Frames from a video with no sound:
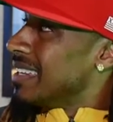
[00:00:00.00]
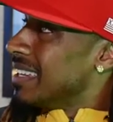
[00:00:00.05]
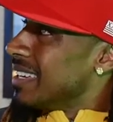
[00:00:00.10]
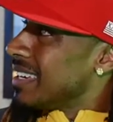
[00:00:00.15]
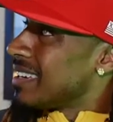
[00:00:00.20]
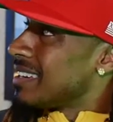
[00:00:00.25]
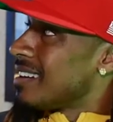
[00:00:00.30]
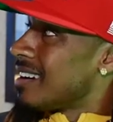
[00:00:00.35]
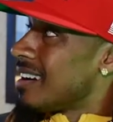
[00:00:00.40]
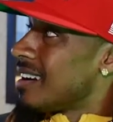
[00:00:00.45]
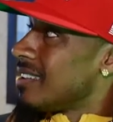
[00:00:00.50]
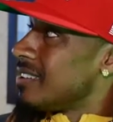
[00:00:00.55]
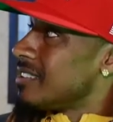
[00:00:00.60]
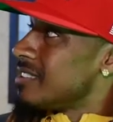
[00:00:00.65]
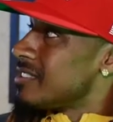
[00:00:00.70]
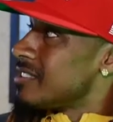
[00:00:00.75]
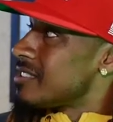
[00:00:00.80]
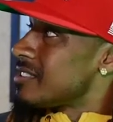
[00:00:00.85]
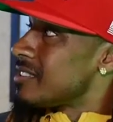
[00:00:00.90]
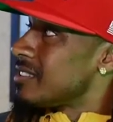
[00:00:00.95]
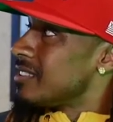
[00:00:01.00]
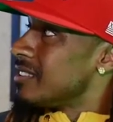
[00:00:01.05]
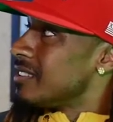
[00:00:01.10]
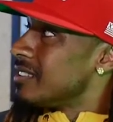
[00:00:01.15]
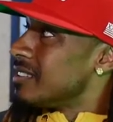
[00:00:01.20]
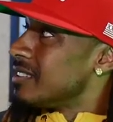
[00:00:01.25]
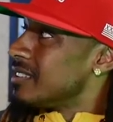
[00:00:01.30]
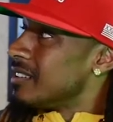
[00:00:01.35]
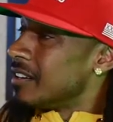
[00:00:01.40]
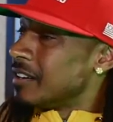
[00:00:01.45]
Nick Collins,
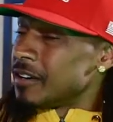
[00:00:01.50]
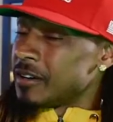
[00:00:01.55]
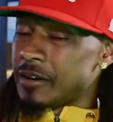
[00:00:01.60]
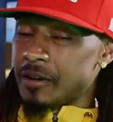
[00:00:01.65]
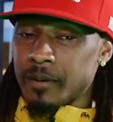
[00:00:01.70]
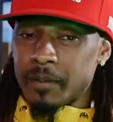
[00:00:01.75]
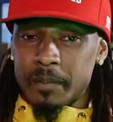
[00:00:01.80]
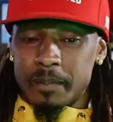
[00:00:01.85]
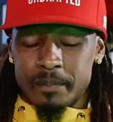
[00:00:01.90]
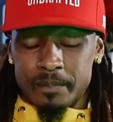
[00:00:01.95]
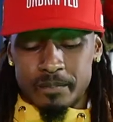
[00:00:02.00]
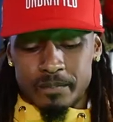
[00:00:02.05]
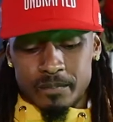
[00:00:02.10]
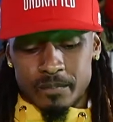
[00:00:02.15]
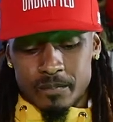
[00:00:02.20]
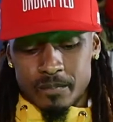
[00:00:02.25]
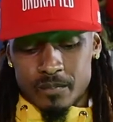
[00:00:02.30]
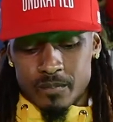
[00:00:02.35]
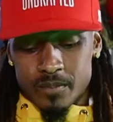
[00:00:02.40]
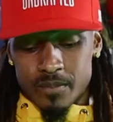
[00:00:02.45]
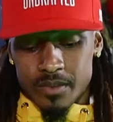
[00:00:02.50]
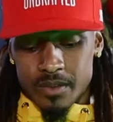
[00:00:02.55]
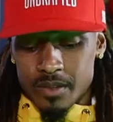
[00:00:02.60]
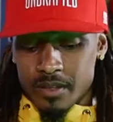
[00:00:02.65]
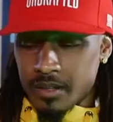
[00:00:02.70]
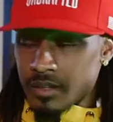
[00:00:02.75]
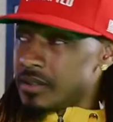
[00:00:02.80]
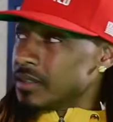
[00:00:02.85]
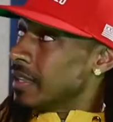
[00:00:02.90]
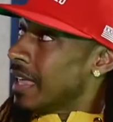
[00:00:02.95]
um,
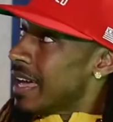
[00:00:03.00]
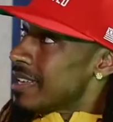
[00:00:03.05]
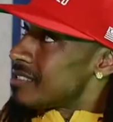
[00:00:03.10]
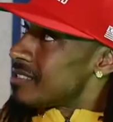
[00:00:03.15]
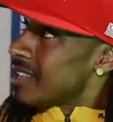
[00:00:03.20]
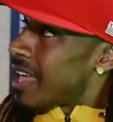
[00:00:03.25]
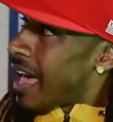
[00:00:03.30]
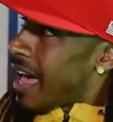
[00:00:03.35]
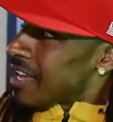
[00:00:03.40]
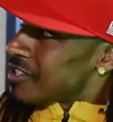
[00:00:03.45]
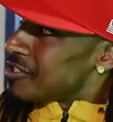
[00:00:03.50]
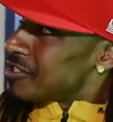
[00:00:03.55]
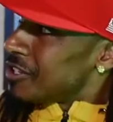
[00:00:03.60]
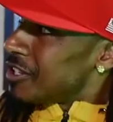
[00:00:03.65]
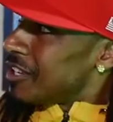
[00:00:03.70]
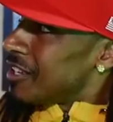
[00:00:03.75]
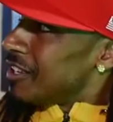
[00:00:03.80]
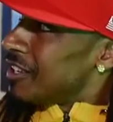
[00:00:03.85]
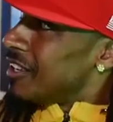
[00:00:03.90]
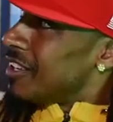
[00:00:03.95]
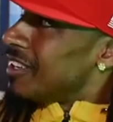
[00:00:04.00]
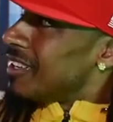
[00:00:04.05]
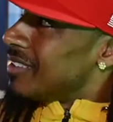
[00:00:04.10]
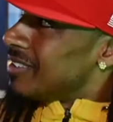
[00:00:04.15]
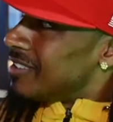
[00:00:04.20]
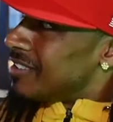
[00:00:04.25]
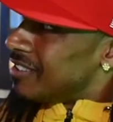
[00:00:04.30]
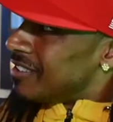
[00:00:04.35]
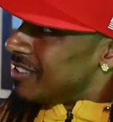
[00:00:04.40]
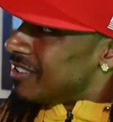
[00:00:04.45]
that's actually
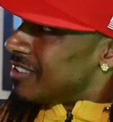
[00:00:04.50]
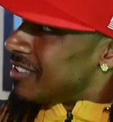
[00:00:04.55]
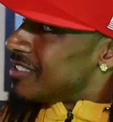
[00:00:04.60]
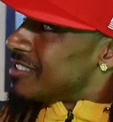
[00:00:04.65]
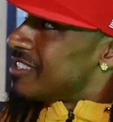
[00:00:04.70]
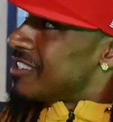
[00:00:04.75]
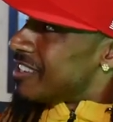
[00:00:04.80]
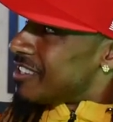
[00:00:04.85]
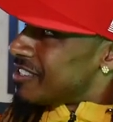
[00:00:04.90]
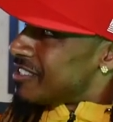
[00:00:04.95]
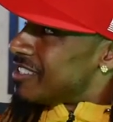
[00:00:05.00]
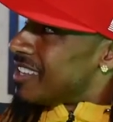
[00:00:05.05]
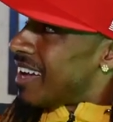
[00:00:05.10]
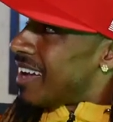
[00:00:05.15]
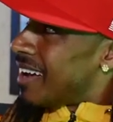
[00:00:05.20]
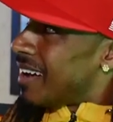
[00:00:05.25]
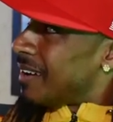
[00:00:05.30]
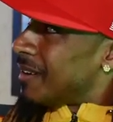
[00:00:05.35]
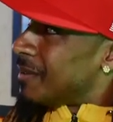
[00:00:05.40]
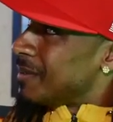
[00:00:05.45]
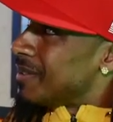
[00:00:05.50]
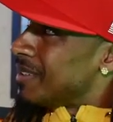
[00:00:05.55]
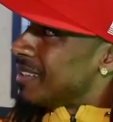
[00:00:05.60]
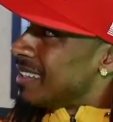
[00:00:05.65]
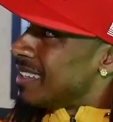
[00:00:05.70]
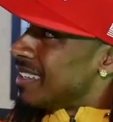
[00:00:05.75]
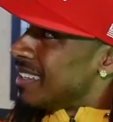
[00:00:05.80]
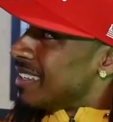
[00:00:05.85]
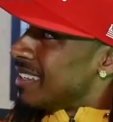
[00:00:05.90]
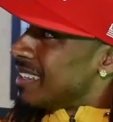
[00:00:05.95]
the touchdown
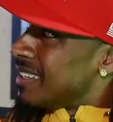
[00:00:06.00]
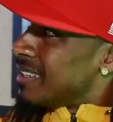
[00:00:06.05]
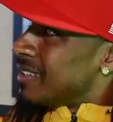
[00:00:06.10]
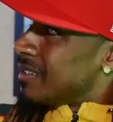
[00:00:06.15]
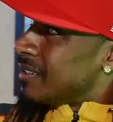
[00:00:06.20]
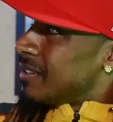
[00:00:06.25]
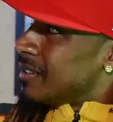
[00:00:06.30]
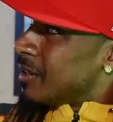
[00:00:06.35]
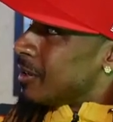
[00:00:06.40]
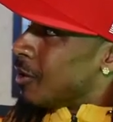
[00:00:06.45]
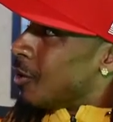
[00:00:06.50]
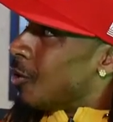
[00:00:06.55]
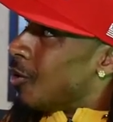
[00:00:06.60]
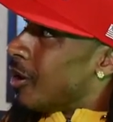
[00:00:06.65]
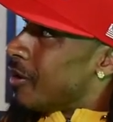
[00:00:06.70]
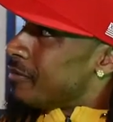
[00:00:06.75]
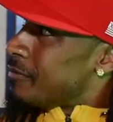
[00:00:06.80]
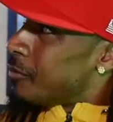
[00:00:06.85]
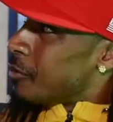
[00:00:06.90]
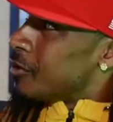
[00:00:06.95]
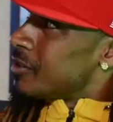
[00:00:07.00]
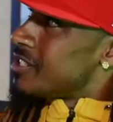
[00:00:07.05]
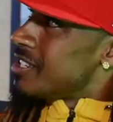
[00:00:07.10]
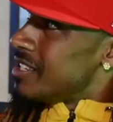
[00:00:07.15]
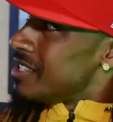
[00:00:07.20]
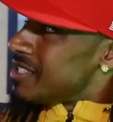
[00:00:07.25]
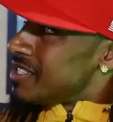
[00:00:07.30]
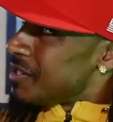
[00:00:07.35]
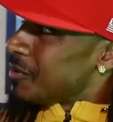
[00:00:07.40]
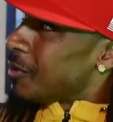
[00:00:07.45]
Touchdown. Go up
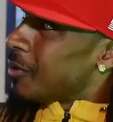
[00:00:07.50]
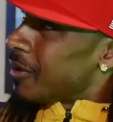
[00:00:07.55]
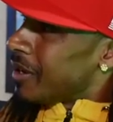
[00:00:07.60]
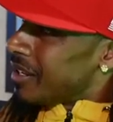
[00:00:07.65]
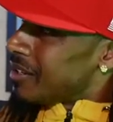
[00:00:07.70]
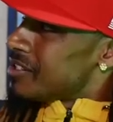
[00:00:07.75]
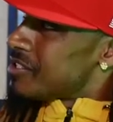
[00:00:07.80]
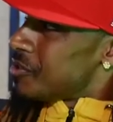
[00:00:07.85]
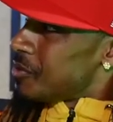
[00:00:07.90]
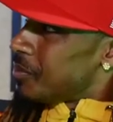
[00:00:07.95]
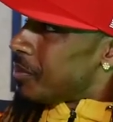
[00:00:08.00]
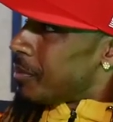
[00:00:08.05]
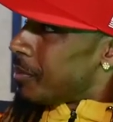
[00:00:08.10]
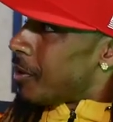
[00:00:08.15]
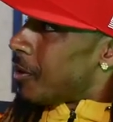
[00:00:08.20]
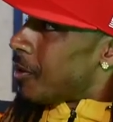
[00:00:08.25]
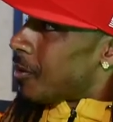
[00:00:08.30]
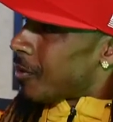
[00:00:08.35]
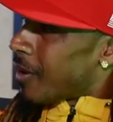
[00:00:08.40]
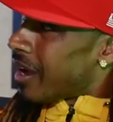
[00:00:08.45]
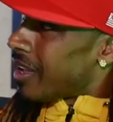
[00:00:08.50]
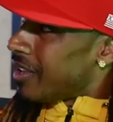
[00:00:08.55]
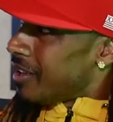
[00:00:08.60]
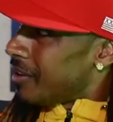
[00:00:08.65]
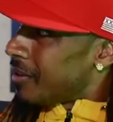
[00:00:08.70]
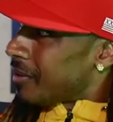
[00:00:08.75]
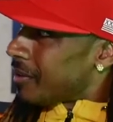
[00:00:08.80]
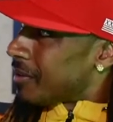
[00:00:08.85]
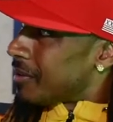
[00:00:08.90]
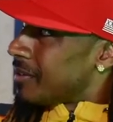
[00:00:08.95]
14-0 in the Super Bowl right
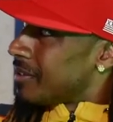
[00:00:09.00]
here.